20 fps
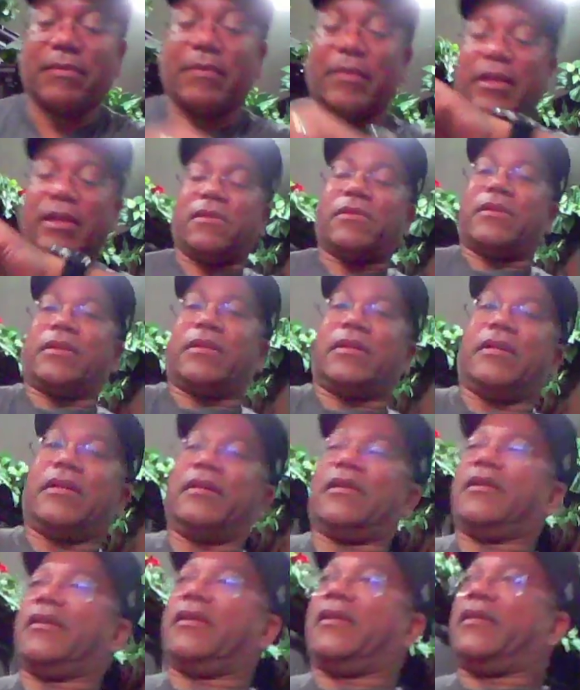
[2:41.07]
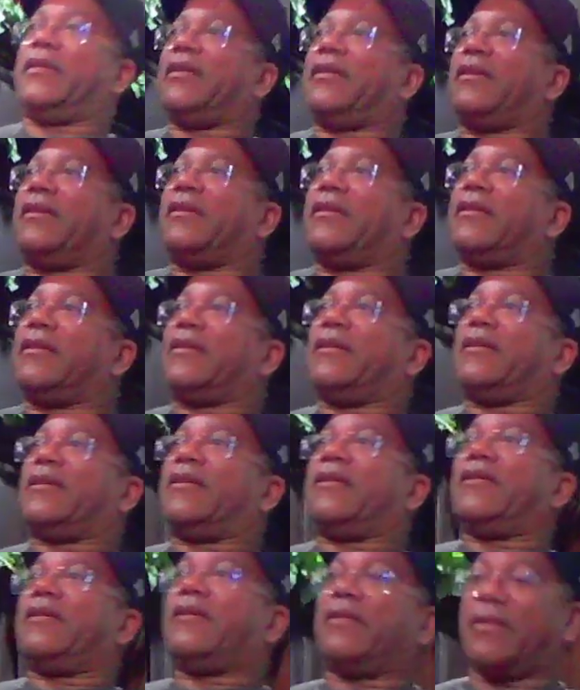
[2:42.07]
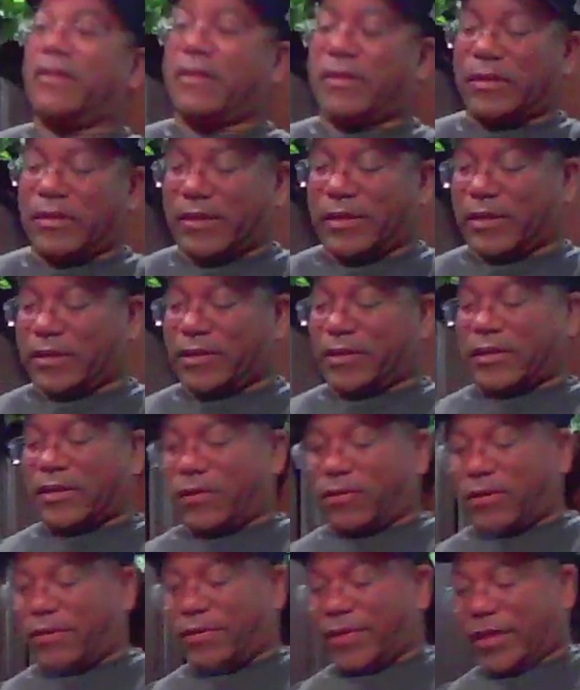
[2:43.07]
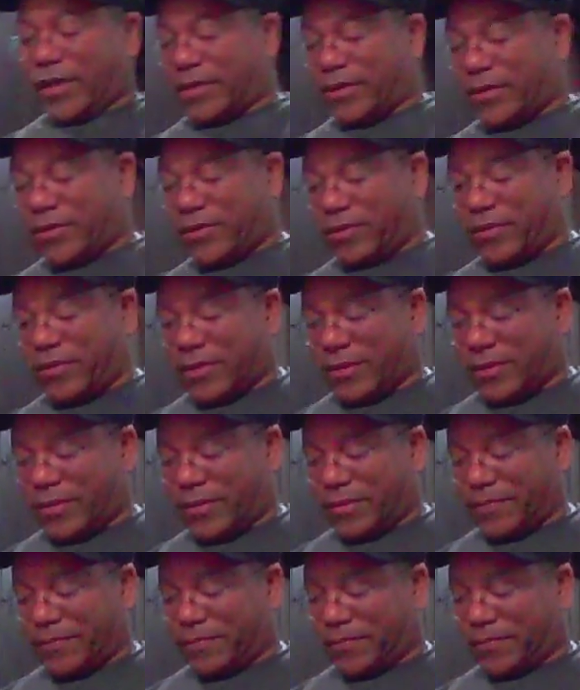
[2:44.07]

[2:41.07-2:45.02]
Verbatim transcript: James right. Bismo said it's low, too. It's low. All right, let's do this.